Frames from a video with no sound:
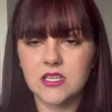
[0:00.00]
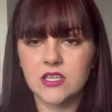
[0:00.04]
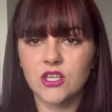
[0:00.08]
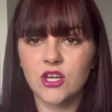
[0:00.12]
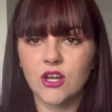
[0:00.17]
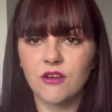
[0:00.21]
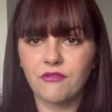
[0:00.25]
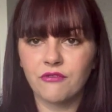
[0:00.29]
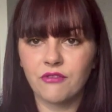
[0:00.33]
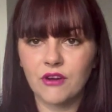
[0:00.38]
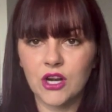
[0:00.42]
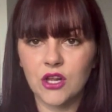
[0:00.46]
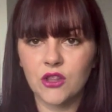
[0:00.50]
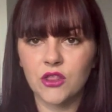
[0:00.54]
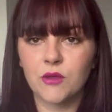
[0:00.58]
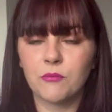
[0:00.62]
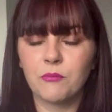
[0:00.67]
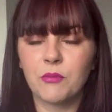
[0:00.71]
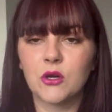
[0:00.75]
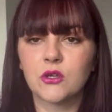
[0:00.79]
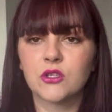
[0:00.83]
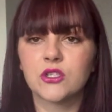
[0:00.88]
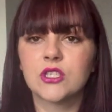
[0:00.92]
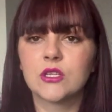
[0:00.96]
no frill on the
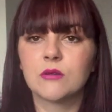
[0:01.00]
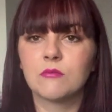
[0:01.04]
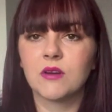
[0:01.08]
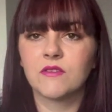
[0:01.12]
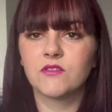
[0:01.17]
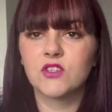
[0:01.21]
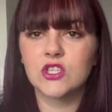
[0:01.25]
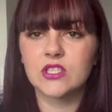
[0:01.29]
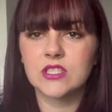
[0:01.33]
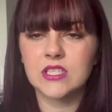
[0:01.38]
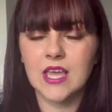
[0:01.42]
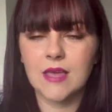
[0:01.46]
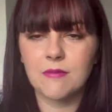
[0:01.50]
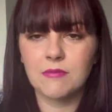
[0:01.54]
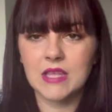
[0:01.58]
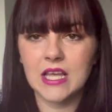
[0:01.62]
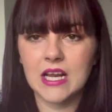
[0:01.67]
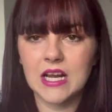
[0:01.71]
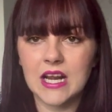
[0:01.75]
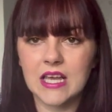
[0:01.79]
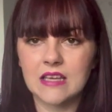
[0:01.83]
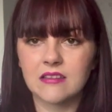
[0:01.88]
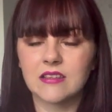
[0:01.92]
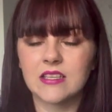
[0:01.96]
bottom. I've just kept the
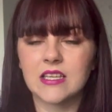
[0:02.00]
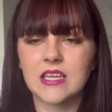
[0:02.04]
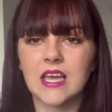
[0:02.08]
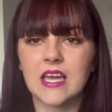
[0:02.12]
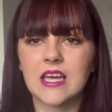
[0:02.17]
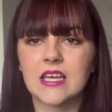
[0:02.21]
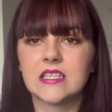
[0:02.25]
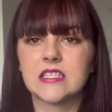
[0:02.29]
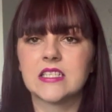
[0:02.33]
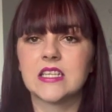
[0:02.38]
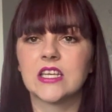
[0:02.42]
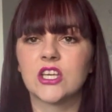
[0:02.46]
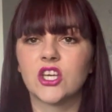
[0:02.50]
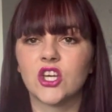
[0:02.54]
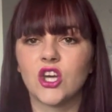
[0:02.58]
elasticated